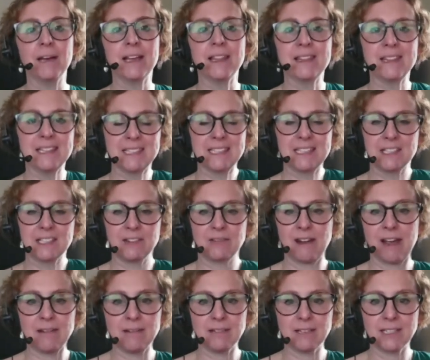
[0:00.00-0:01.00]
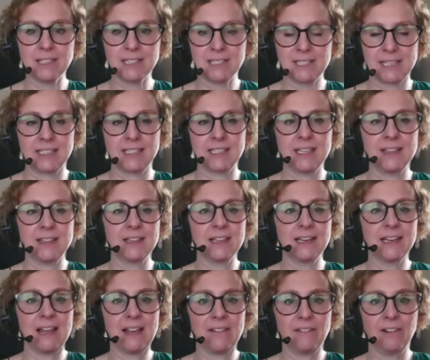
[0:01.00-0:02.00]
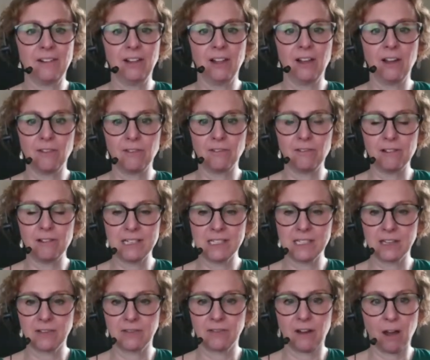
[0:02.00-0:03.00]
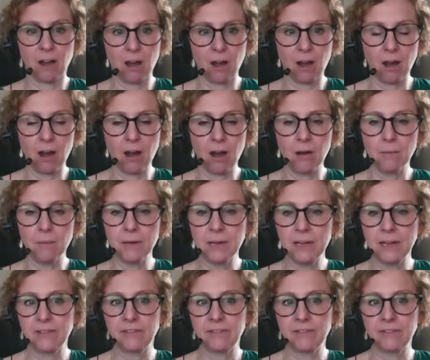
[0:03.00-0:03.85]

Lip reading: This is around assessing the level of risk of harm